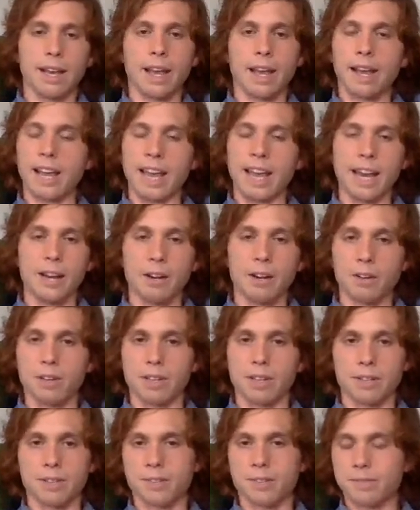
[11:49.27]
hate
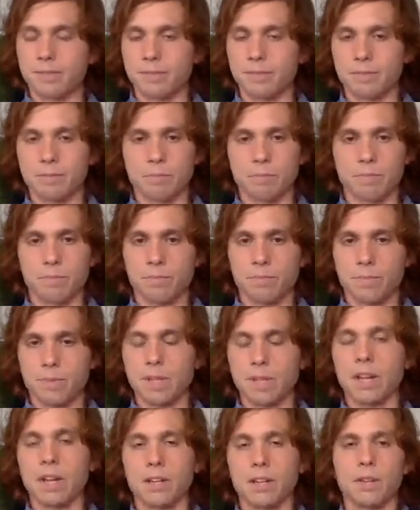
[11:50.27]
all it.
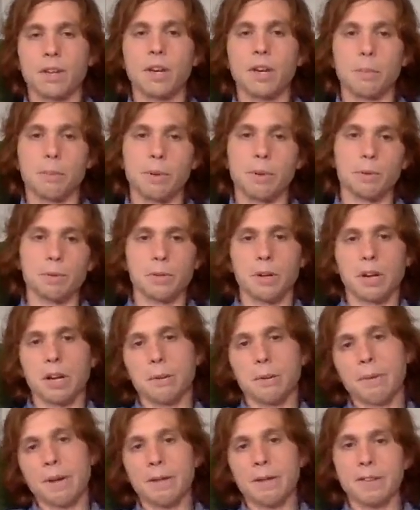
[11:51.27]
You hear people
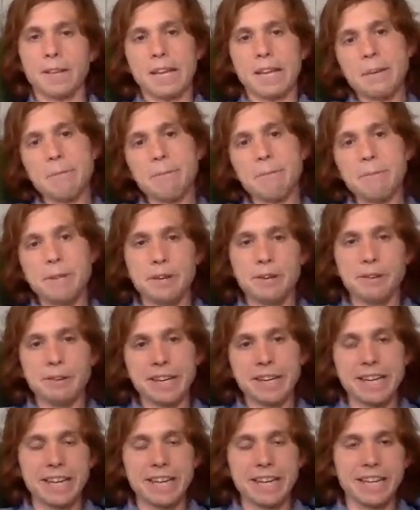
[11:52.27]
talk about the
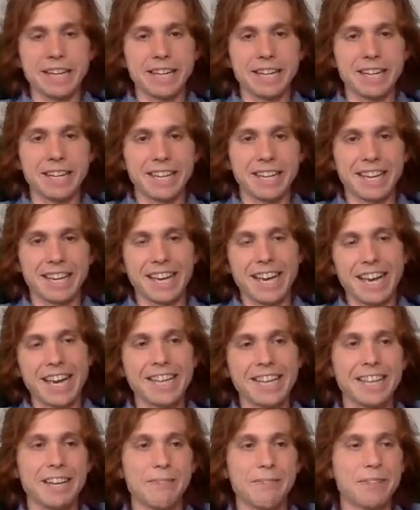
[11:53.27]
community.
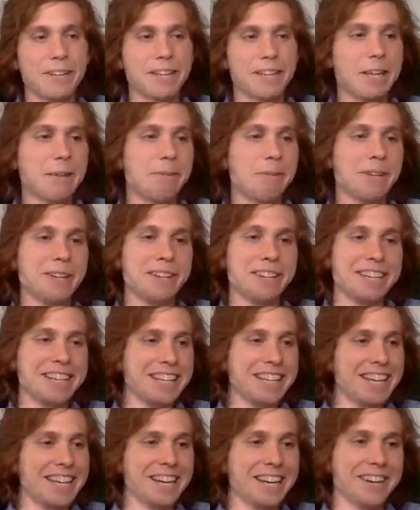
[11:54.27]
I love the
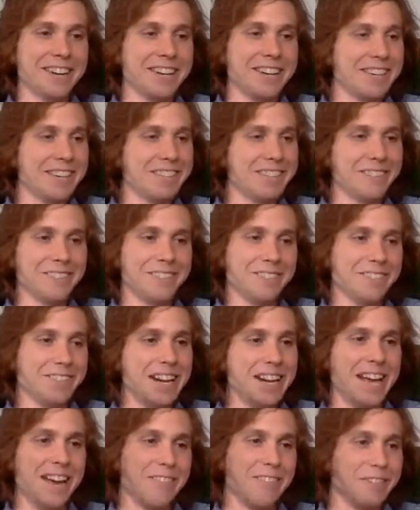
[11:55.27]
community here at
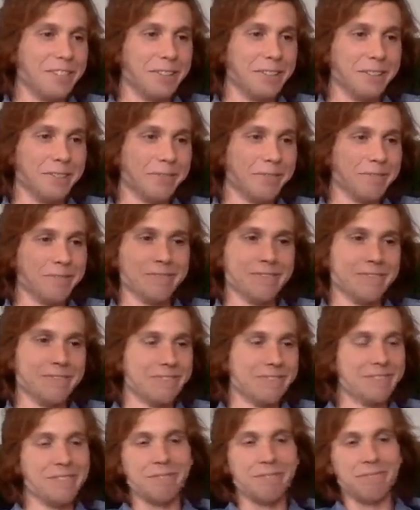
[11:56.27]
whatever,
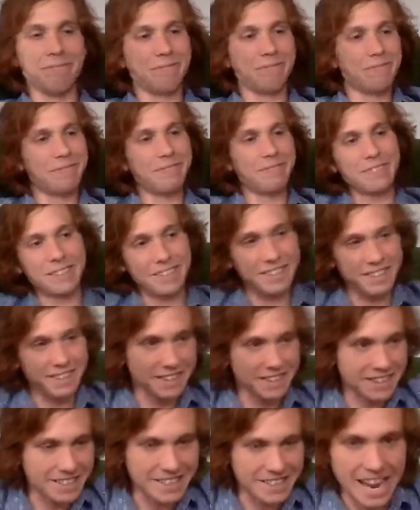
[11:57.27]

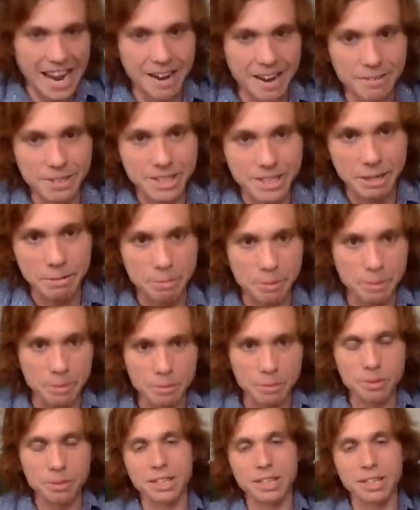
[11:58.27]
this township, or